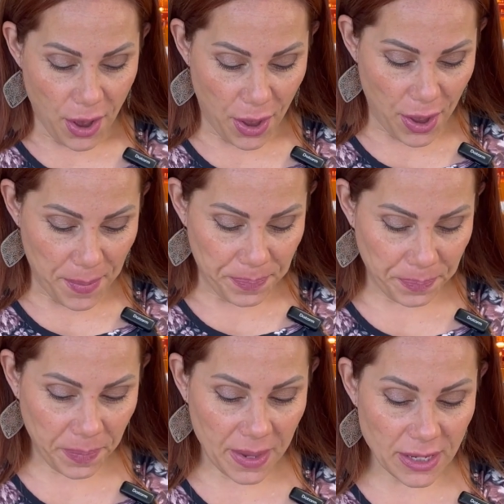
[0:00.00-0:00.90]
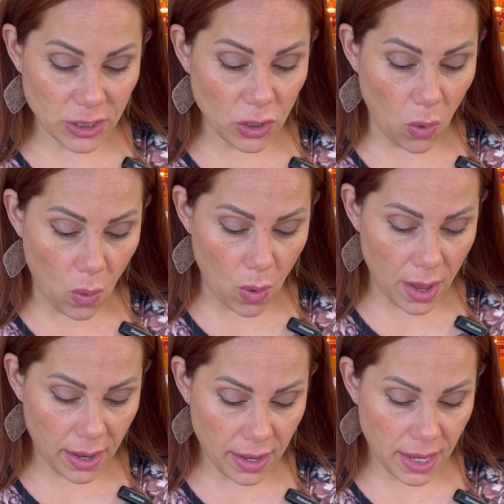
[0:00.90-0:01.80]
Um, so
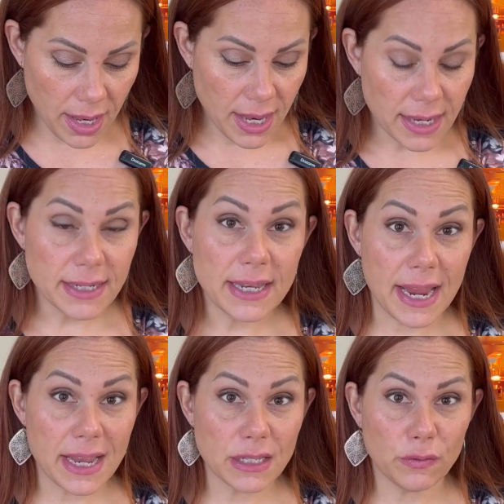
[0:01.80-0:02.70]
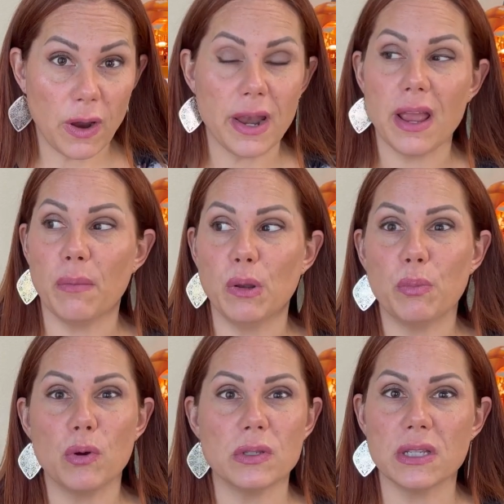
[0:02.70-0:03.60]
today is Friday. I'm going
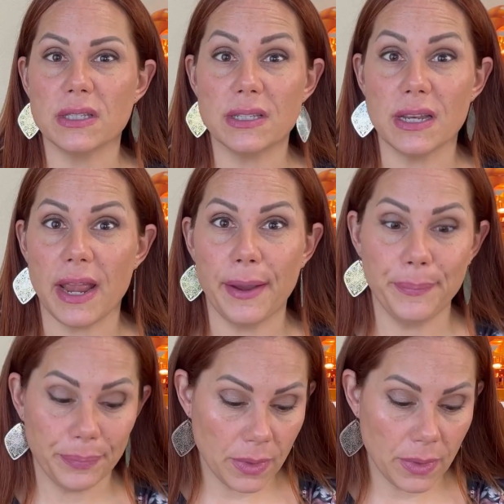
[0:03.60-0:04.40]
to post this today.